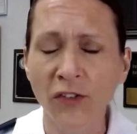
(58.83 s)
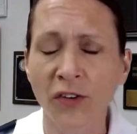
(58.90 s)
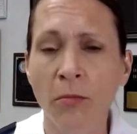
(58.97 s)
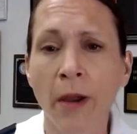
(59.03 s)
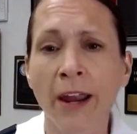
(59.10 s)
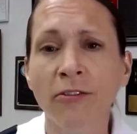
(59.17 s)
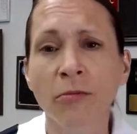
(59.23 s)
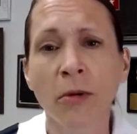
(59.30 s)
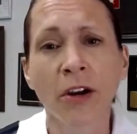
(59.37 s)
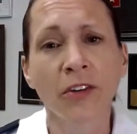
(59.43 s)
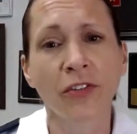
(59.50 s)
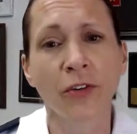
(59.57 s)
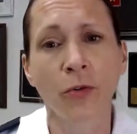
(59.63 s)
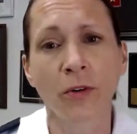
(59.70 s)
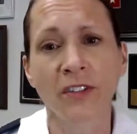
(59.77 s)
So my
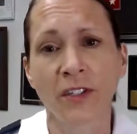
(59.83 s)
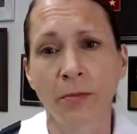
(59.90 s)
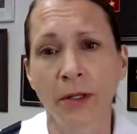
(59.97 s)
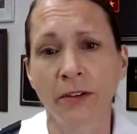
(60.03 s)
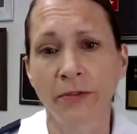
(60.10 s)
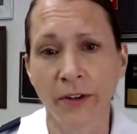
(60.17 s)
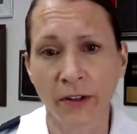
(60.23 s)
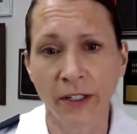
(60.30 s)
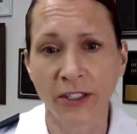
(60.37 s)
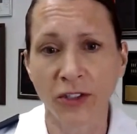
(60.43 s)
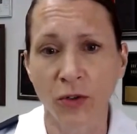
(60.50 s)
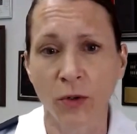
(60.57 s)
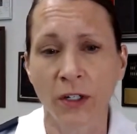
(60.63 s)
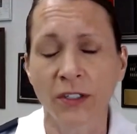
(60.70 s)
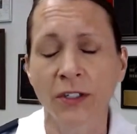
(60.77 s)
remarks are going to be fairly
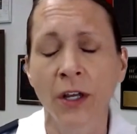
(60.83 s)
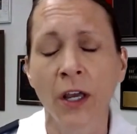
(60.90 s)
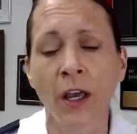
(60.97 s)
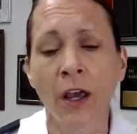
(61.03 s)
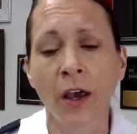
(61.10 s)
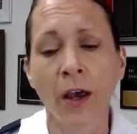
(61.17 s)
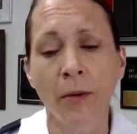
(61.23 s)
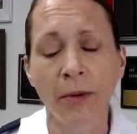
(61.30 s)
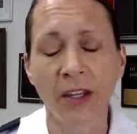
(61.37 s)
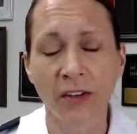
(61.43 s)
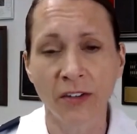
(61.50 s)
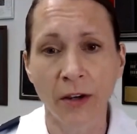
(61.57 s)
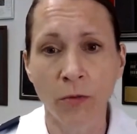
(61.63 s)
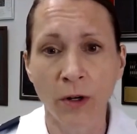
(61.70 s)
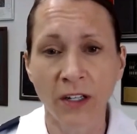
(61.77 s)
short uh,
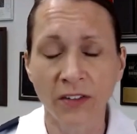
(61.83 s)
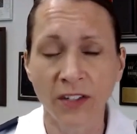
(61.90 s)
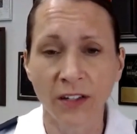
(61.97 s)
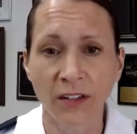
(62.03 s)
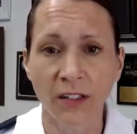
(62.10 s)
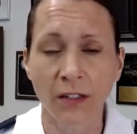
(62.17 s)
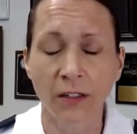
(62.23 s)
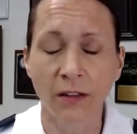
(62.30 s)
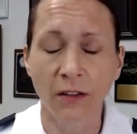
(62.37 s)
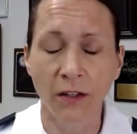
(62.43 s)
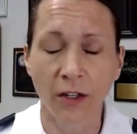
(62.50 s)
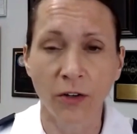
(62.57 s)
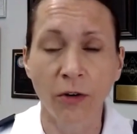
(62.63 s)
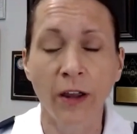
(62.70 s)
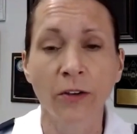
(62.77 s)
because I want to set the,
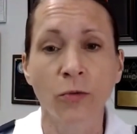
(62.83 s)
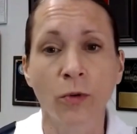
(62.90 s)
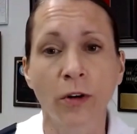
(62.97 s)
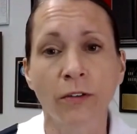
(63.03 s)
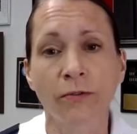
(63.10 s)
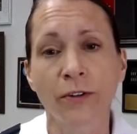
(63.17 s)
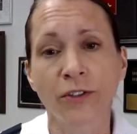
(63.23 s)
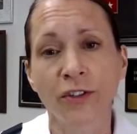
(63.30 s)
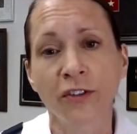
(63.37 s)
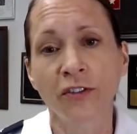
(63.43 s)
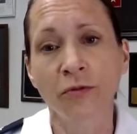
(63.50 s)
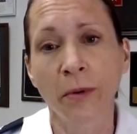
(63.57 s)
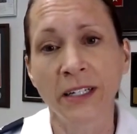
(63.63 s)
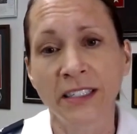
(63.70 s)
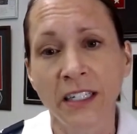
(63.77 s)
the groundwork for two
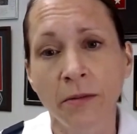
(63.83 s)
of my